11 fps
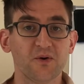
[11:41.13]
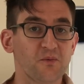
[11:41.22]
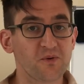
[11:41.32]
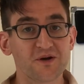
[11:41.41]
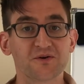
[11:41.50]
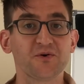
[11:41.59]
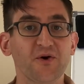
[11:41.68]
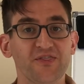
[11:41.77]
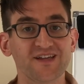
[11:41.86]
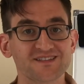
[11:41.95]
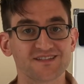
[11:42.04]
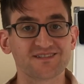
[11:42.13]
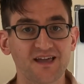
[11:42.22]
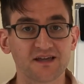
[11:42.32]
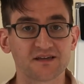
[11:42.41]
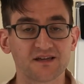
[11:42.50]
What a cool thing to
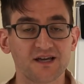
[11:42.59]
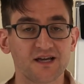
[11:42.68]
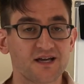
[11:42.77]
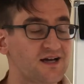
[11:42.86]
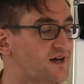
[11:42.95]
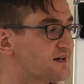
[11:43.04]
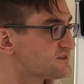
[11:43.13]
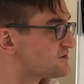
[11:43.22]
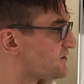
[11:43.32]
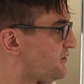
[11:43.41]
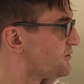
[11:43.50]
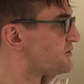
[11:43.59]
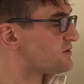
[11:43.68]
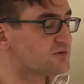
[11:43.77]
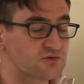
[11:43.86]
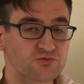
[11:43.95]
say. A
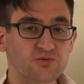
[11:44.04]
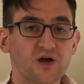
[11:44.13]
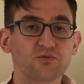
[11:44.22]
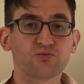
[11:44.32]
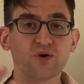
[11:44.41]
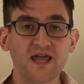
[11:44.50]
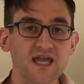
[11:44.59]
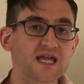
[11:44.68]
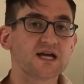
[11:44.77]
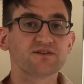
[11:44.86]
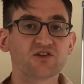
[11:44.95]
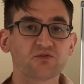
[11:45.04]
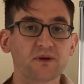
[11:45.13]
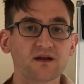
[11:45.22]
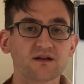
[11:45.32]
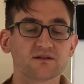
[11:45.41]
total array of
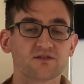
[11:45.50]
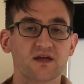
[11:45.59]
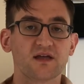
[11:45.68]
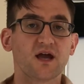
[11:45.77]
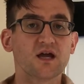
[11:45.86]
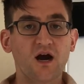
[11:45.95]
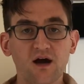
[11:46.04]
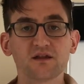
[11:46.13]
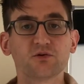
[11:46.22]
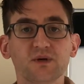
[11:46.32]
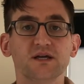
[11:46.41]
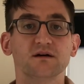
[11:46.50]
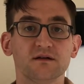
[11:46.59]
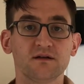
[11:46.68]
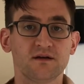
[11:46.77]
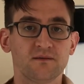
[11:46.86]
experience, a color
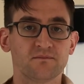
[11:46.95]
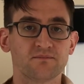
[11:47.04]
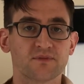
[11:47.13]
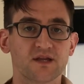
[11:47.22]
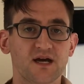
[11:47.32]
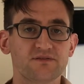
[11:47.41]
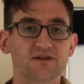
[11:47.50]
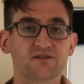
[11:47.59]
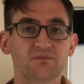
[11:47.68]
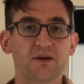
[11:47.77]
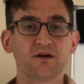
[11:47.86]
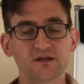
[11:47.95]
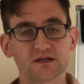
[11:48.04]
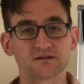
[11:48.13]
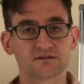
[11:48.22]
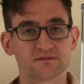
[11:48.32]
wheel of
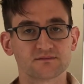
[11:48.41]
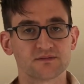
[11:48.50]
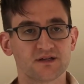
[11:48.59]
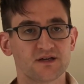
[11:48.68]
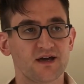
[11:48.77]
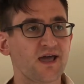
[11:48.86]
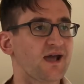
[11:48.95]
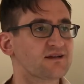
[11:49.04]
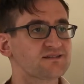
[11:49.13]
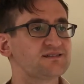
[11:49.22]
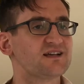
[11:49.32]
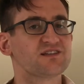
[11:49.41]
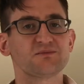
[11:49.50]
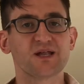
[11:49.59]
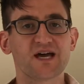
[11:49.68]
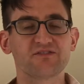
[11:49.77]
experience, a
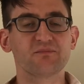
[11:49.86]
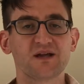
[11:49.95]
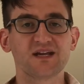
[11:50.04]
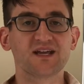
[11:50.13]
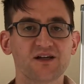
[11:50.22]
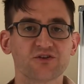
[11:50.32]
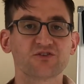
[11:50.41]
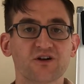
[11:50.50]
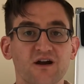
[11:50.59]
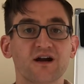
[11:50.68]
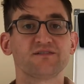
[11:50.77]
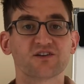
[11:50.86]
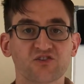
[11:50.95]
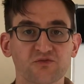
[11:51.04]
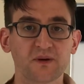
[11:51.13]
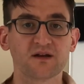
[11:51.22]
hexadecimal, however many colors there are of
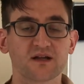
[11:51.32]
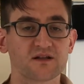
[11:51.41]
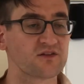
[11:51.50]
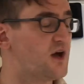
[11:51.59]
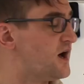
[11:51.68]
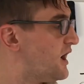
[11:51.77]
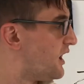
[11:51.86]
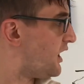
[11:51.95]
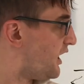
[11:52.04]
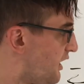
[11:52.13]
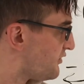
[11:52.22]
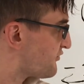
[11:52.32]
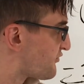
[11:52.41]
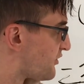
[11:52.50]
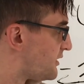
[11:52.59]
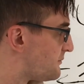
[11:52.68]
experience, all
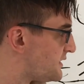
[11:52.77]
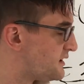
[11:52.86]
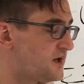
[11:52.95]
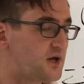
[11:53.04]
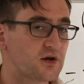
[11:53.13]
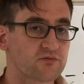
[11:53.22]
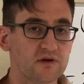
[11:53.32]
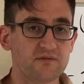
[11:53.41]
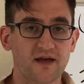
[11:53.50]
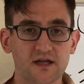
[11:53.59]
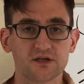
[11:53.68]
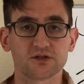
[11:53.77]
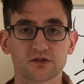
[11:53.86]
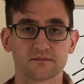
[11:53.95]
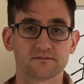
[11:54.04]
from revenge.